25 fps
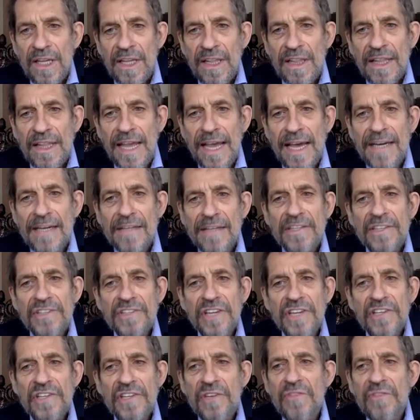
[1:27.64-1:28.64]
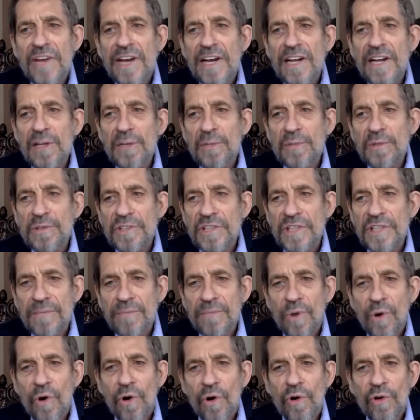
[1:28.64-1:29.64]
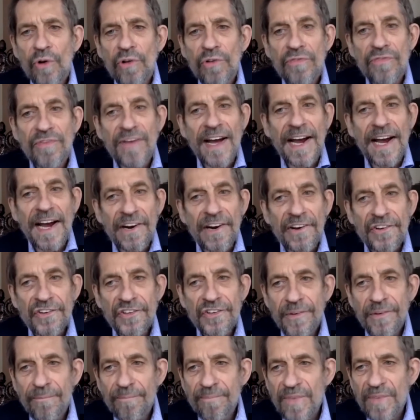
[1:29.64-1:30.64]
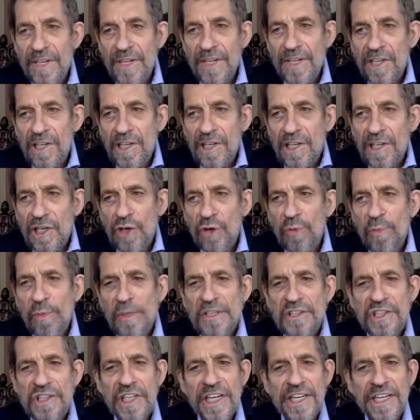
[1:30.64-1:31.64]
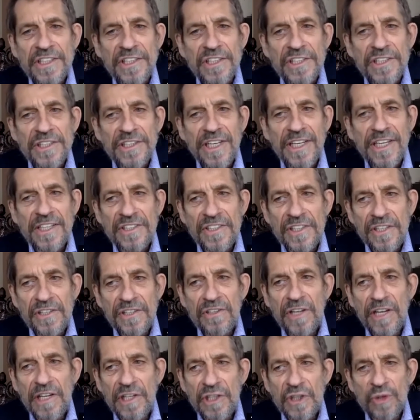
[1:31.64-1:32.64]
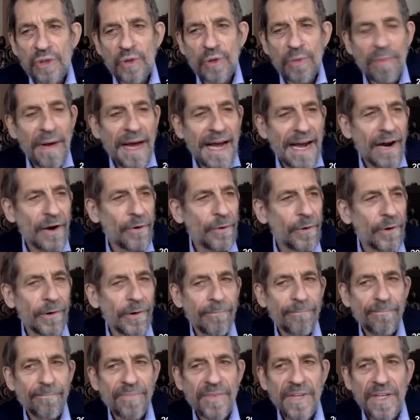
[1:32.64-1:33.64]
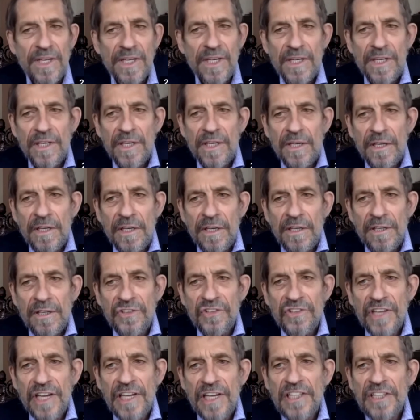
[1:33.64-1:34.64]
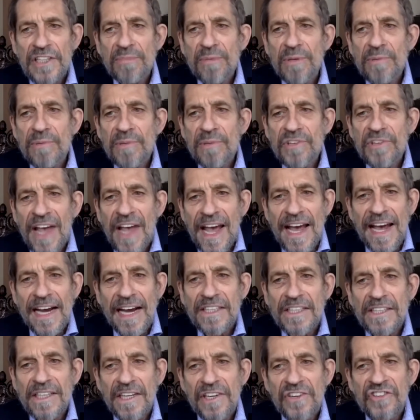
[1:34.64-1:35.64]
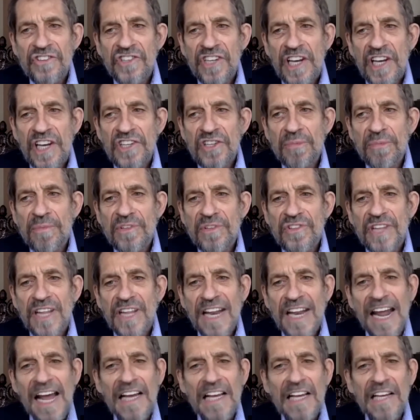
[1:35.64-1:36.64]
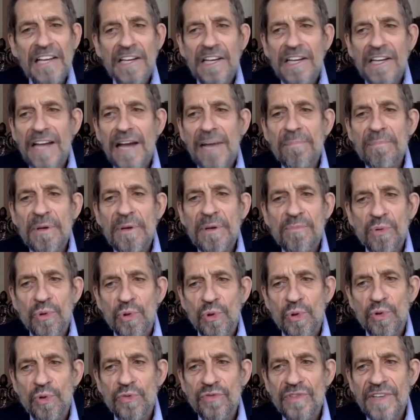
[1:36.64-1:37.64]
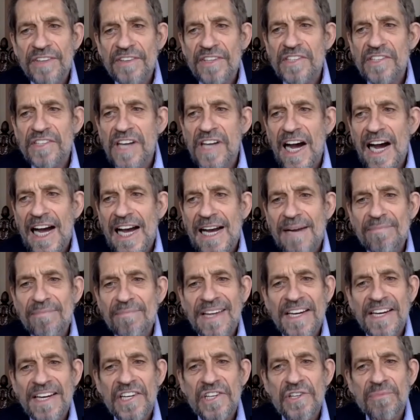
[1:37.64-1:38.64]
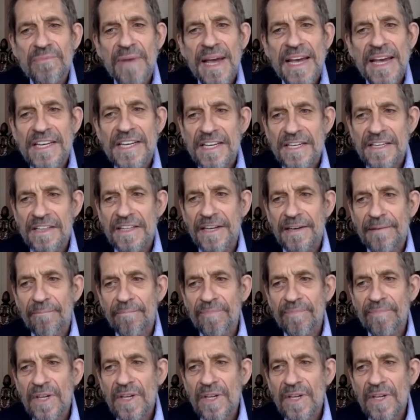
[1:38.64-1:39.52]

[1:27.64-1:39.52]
The analyst has available to him all the facts. He will be judged on his intellectual power. The statesman must act on assessments that cannot be proved at the time that he is making them,